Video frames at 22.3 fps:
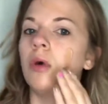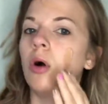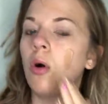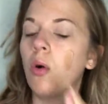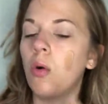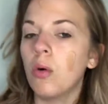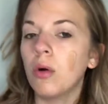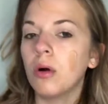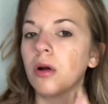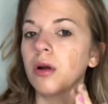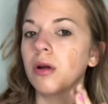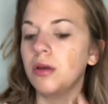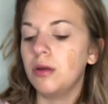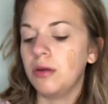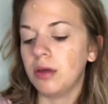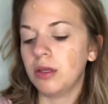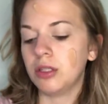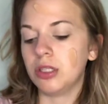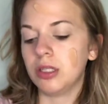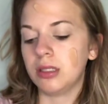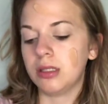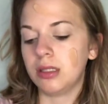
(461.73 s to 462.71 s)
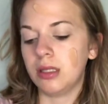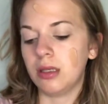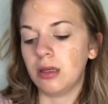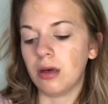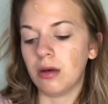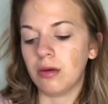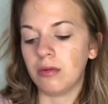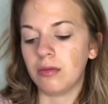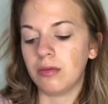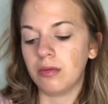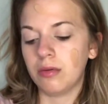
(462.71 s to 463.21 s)
or you can just,
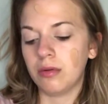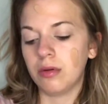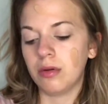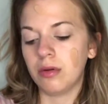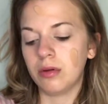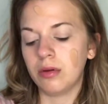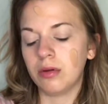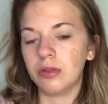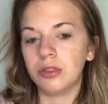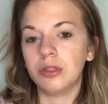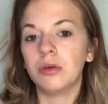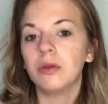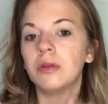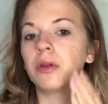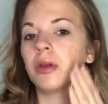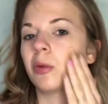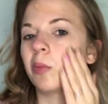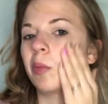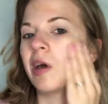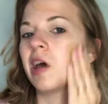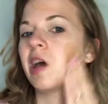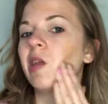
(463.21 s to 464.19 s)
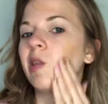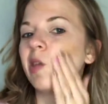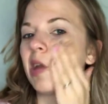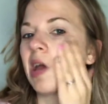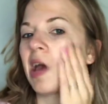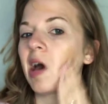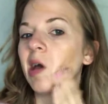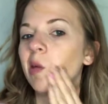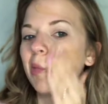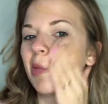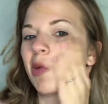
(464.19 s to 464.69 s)
do a little bit and then
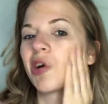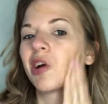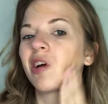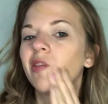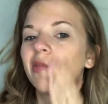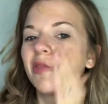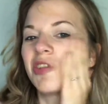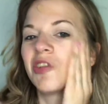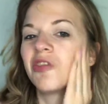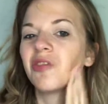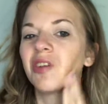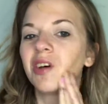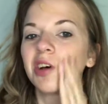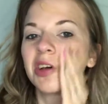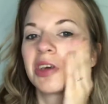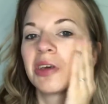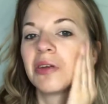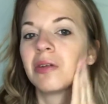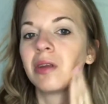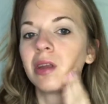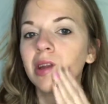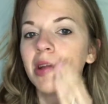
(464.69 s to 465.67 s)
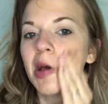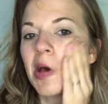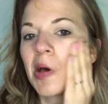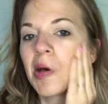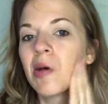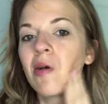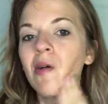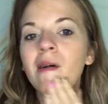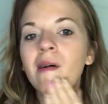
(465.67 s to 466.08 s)
add more if you feel like you need it.